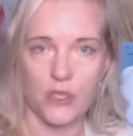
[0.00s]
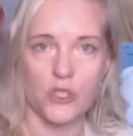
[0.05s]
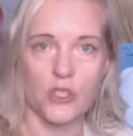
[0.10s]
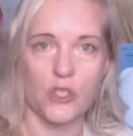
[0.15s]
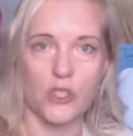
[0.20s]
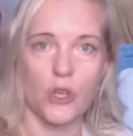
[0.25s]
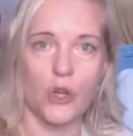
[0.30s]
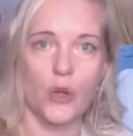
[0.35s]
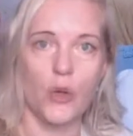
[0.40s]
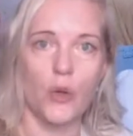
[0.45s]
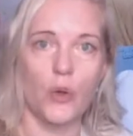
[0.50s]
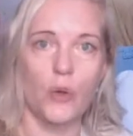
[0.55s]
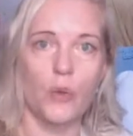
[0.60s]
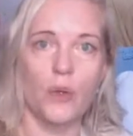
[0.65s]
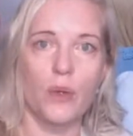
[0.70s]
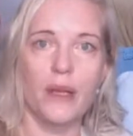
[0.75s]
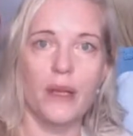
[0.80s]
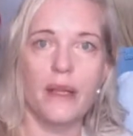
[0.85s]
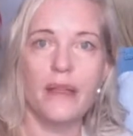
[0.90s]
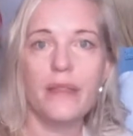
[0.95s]

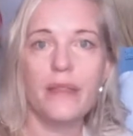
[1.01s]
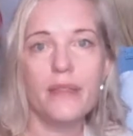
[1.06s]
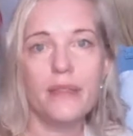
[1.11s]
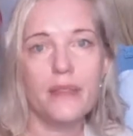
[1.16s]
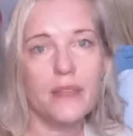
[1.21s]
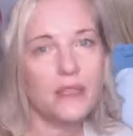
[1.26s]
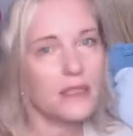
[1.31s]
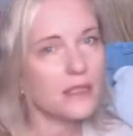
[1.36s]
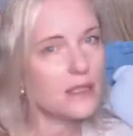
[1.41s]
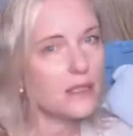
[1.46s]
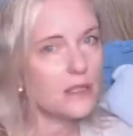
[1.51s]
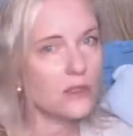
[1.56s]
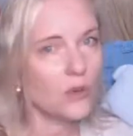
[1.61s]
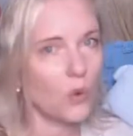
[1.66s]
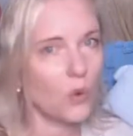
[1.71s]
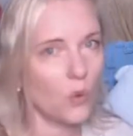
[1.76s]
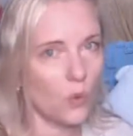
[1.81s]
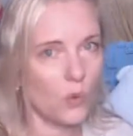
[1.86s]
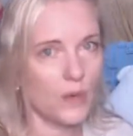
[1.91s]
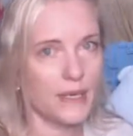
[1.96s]
So this
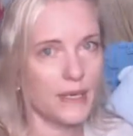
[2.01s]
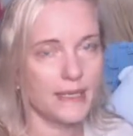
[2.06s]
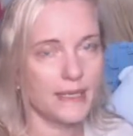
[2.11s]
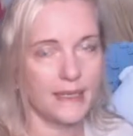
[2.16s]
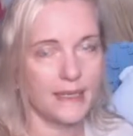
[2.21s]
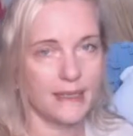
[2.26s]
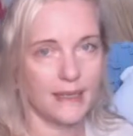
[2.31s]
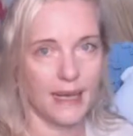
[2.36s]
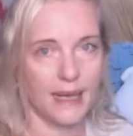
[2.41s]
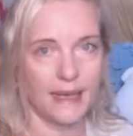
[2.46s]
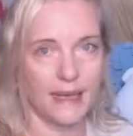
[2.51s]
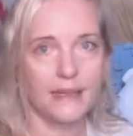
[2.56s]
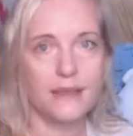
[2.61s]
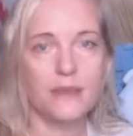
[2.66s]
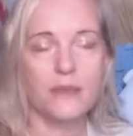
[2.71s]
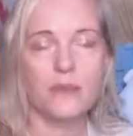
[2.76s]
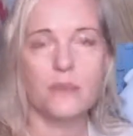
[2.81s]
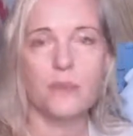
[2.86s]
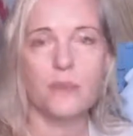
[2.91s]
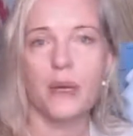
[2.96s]
isn't always the
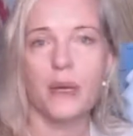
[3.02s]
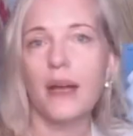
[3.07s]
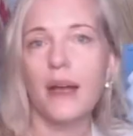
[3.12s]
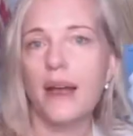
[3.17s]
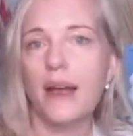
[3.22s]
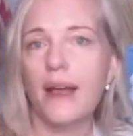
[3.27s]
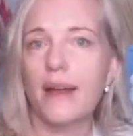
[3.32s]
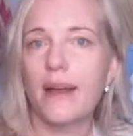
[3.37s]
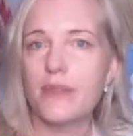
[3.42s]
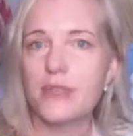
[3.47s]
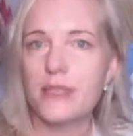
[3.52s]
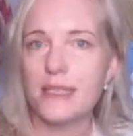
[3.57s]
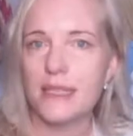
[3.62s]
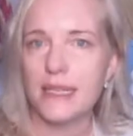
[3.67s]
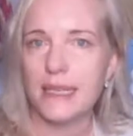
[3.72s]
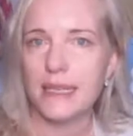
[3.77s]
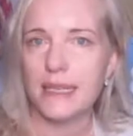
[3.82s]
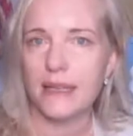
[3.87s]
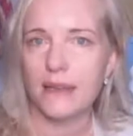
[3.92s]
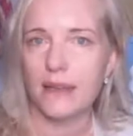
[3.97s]
case, but I have
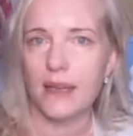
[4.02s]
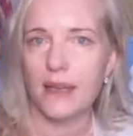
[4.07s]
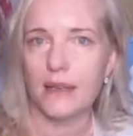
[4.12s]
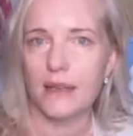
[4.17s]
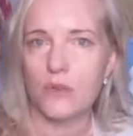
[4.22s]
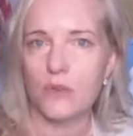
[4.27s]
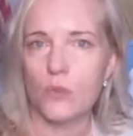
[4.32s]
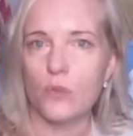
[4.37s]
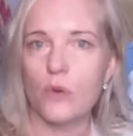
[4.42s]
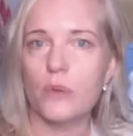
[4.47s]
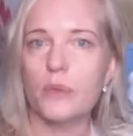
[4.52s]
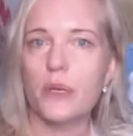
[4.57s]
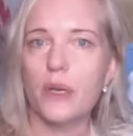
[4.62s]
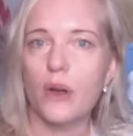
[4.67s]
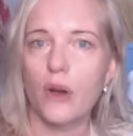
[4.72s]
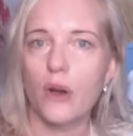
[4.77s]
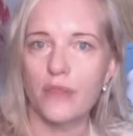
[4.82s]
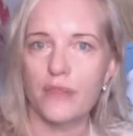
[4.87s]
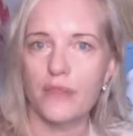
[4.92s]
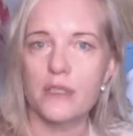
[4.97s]
seen that women
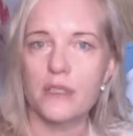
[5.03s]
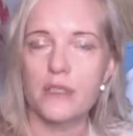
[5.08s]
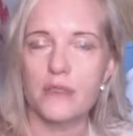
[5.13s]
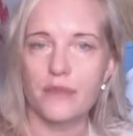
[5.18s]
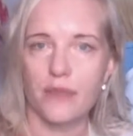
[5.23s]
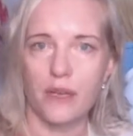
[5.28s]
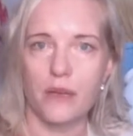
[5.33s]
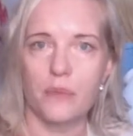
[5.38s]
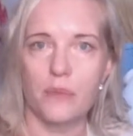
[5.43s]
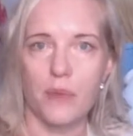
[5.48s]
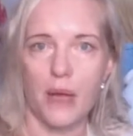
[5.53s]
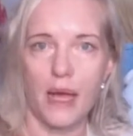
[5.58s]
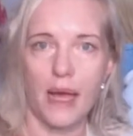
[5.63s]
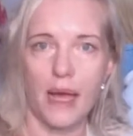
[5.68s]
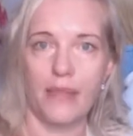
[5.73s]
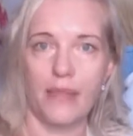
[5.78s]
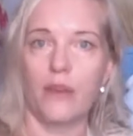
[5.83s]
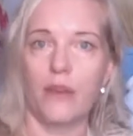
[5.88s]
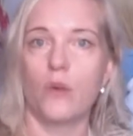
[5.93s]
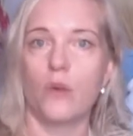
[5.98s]
often develop
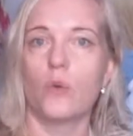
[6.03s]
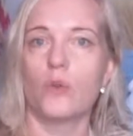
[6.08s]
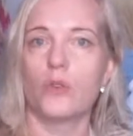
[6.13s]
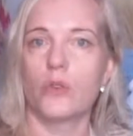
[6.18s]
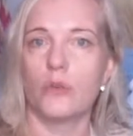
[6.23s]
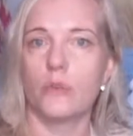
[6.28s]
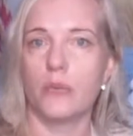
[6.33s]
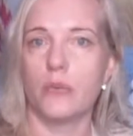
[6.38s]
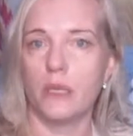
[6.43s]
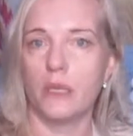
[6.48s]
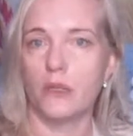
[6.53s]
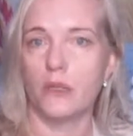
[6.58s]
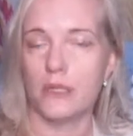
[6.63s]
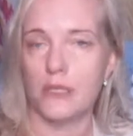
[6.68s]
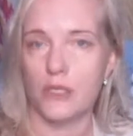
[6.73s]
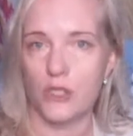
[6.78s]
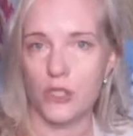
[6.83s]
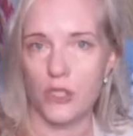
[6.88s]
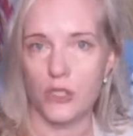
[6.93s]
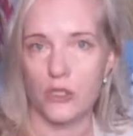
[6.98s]
other autoimmune
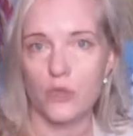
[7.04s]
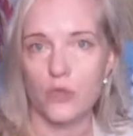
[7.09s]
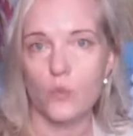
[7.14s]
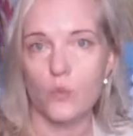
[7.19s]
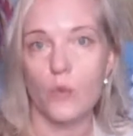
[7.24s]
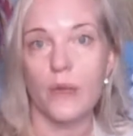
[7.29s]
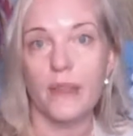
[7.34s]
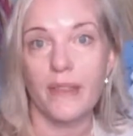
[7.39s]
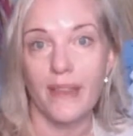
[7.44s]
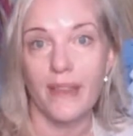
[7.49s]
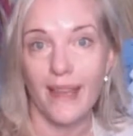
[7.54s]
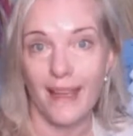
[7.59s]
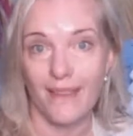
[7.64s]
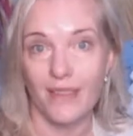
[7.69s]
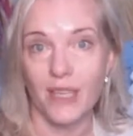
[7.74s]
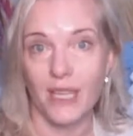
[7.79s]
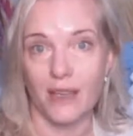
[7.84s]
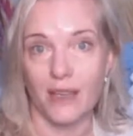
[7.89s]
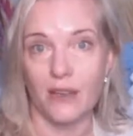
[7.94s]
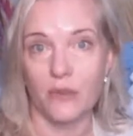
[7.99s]
conditions with having
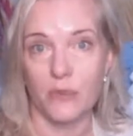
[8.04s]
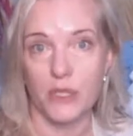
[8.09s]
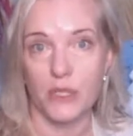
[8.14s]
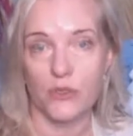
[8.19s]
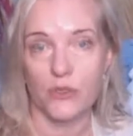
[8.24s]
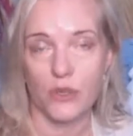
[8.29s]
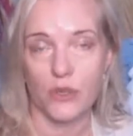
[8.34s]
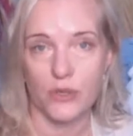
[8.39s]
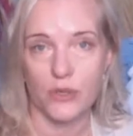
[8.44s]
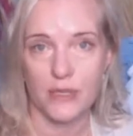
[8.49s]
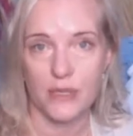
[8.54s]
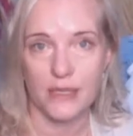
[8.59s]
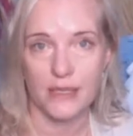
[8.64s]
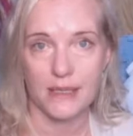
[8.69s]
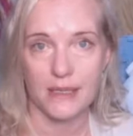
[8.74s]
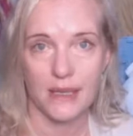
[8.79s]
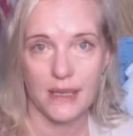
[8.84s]
endometriosis.